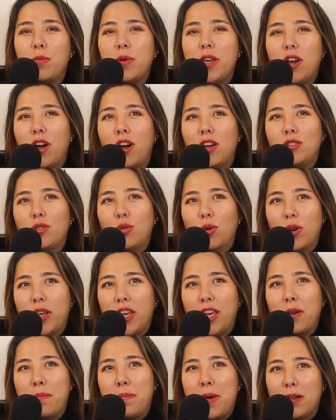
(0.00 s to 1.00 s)
we are
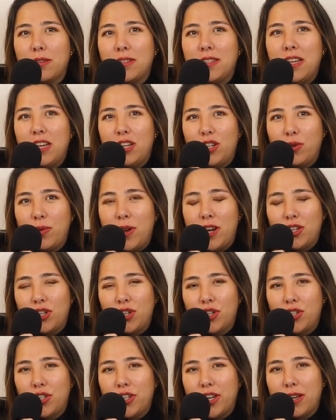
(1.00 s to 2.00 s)
talking about
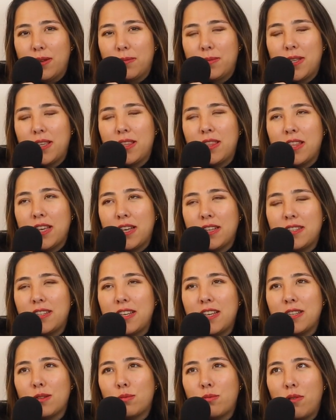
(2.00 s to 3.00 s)
situationships. This
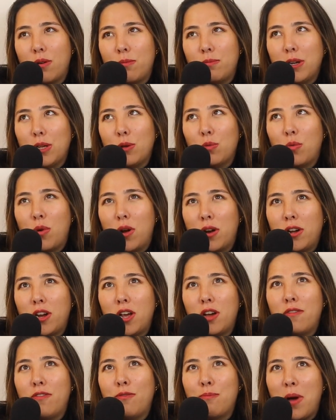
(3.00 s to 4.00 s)
is probably one
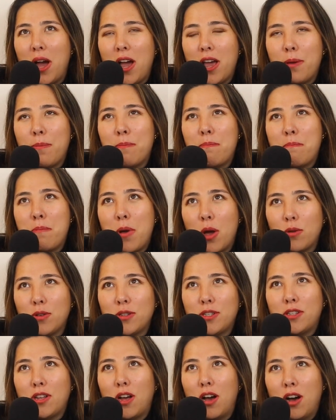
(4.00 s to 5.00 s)
of my
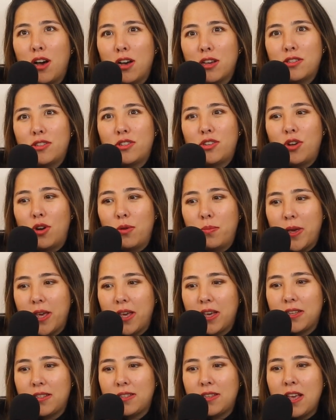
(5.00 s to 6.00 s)
most asked
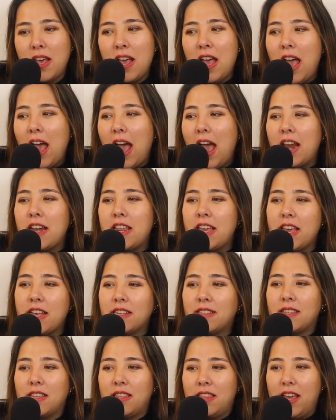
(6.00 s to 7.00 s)
topics. And
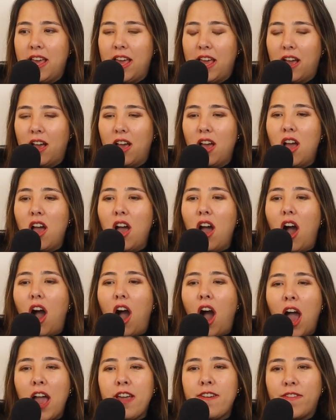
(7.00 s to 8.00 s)
here's the thing,
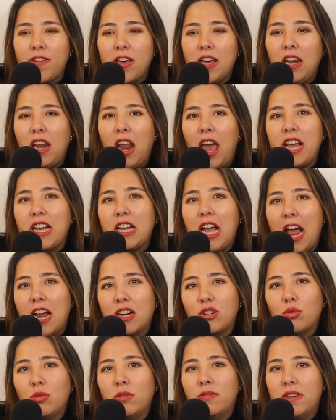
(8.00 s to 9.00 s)
I feel like
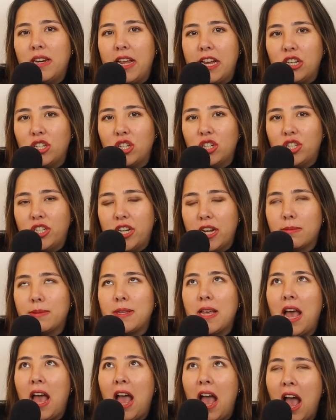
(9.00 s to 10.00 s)
casual
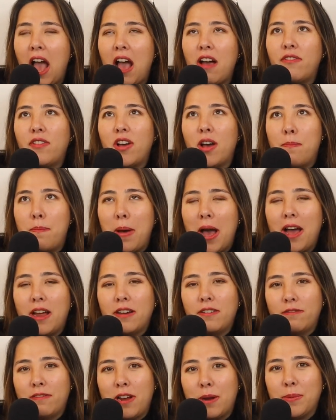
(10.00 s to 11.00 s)
relationships have a
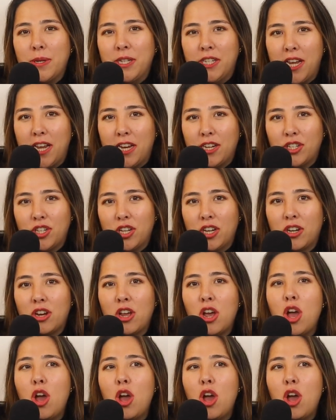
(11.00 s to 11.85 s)
bad reputation.